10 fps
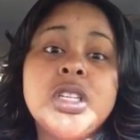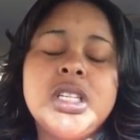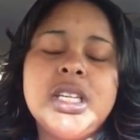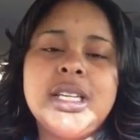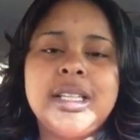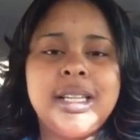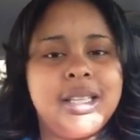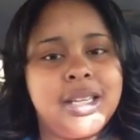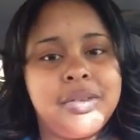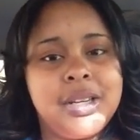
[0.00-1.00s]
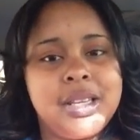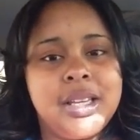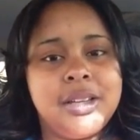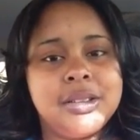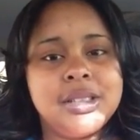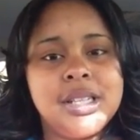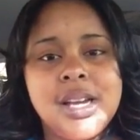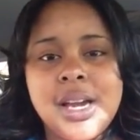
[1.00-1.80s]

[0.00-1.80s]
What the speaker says: Yeah, I can't think of anything else.